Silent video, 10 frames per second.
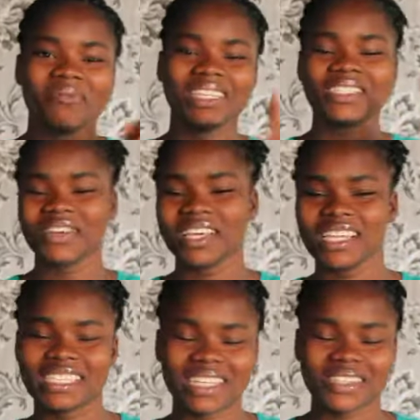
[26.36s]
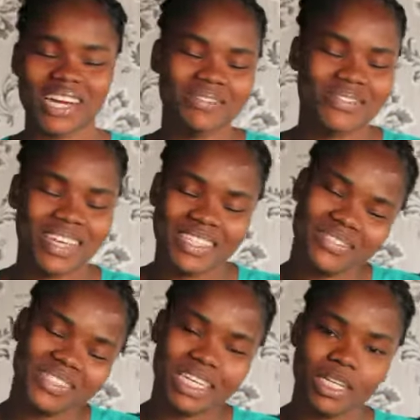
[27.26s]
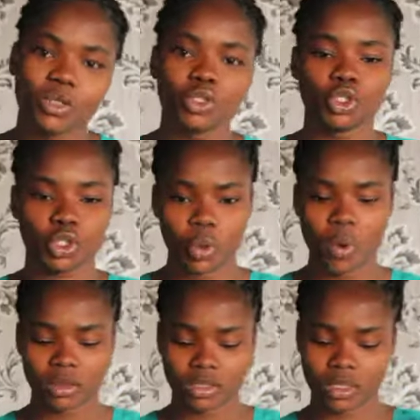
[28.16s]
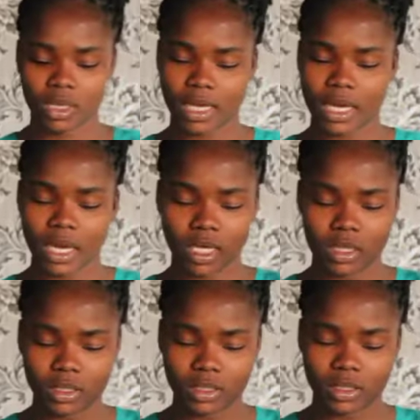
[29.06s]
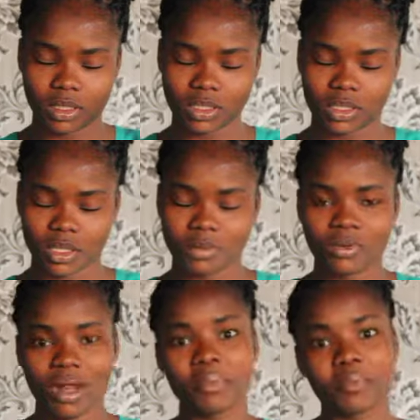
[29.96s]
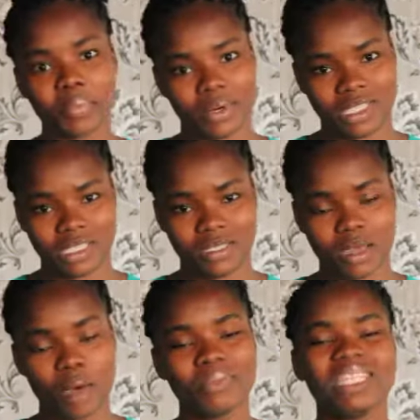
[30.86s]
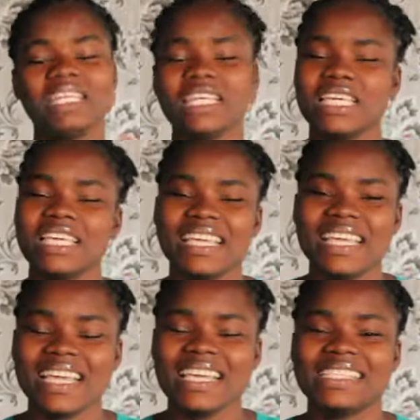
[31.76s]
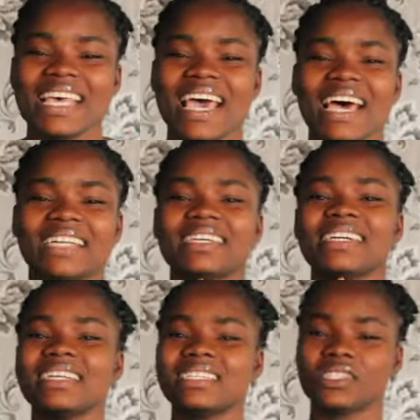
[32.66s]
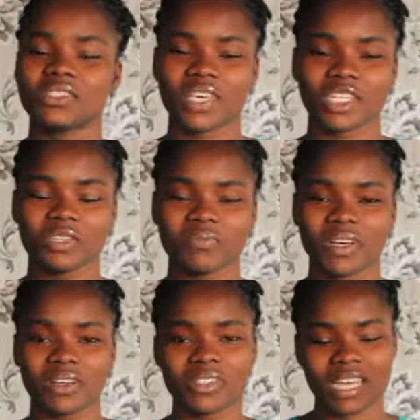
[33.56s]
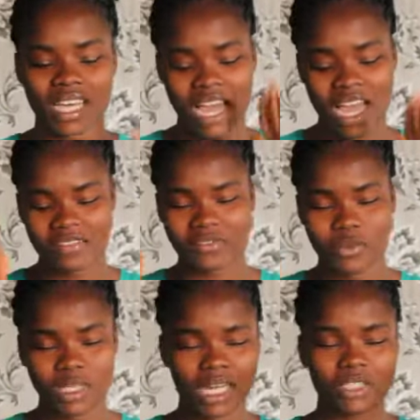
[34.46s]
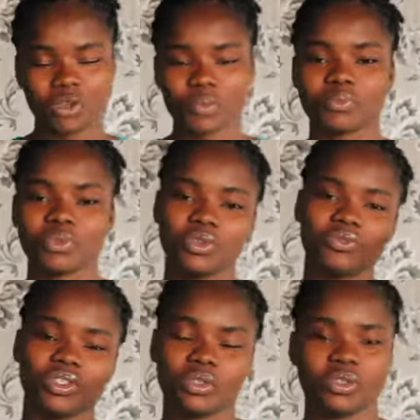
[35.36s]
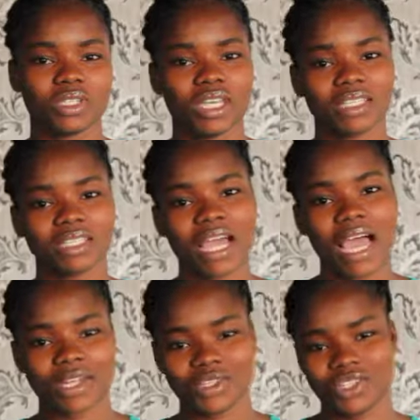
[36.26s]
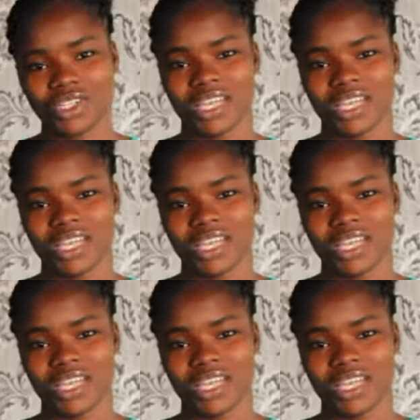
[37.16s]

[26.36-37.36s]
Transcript: Please, if you're yet to subscribe to my YouTube channel, do well to click on the subscribe button. Please turn on the notification bell so that when I drop new videos, you get a catch.